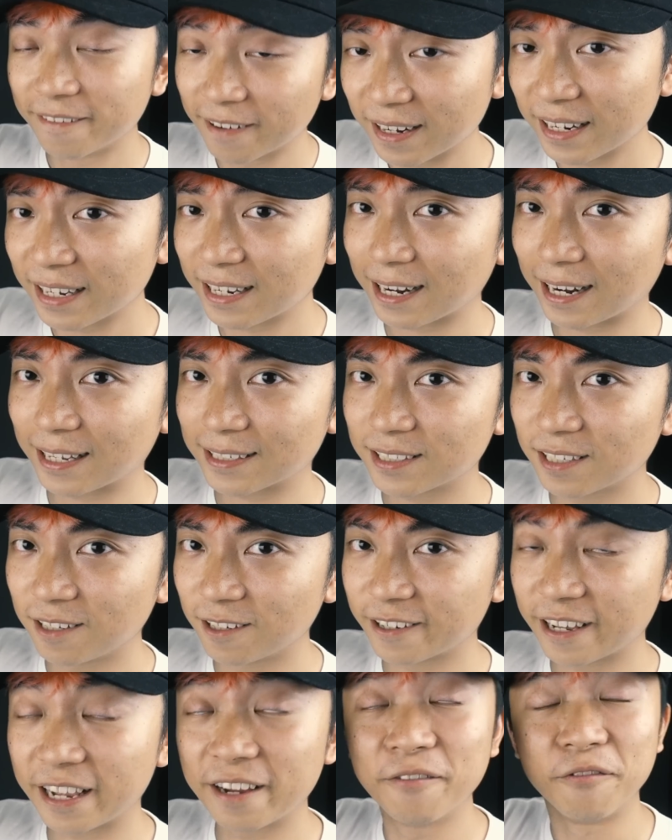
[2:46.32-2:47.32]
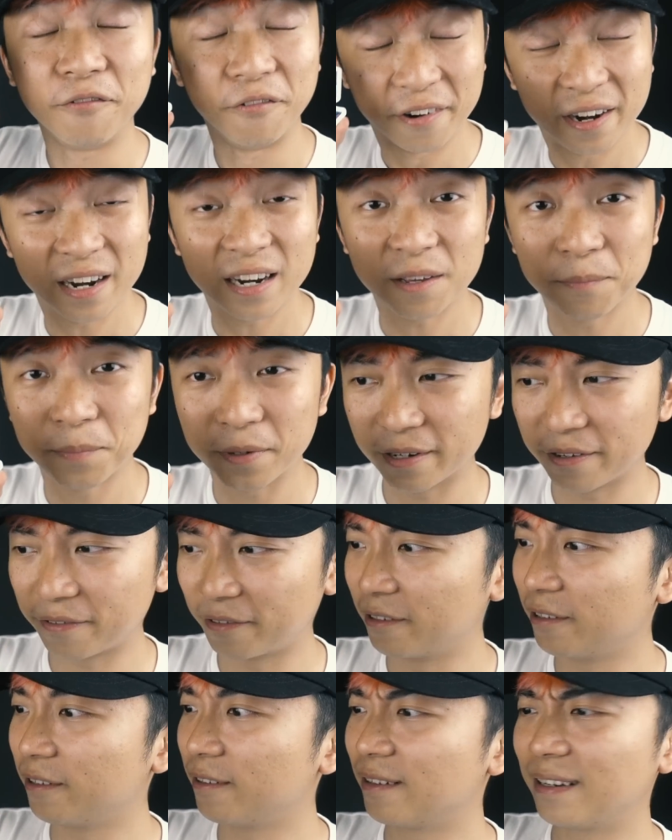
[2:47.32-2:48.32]
Really classy looking, really
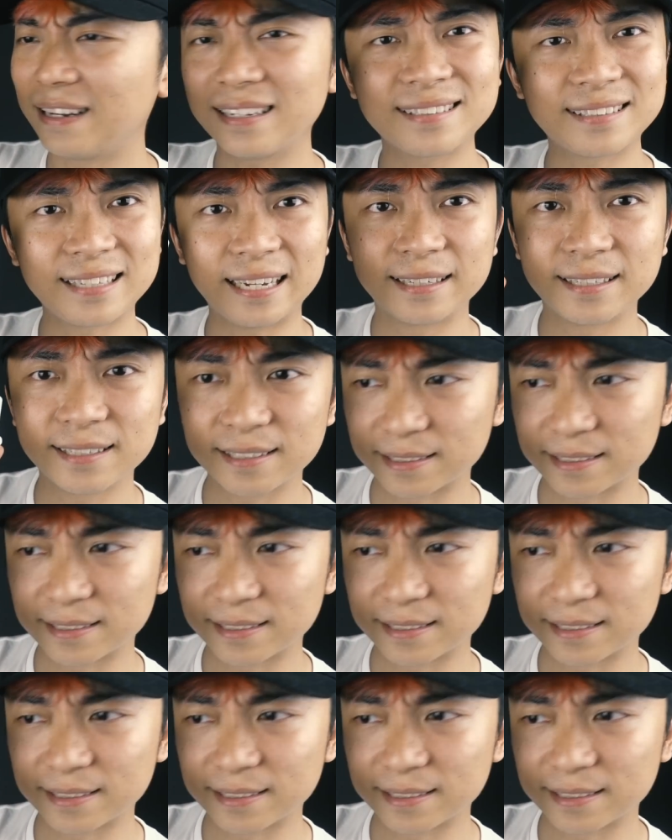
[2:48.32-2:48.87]
beautiful. Let's set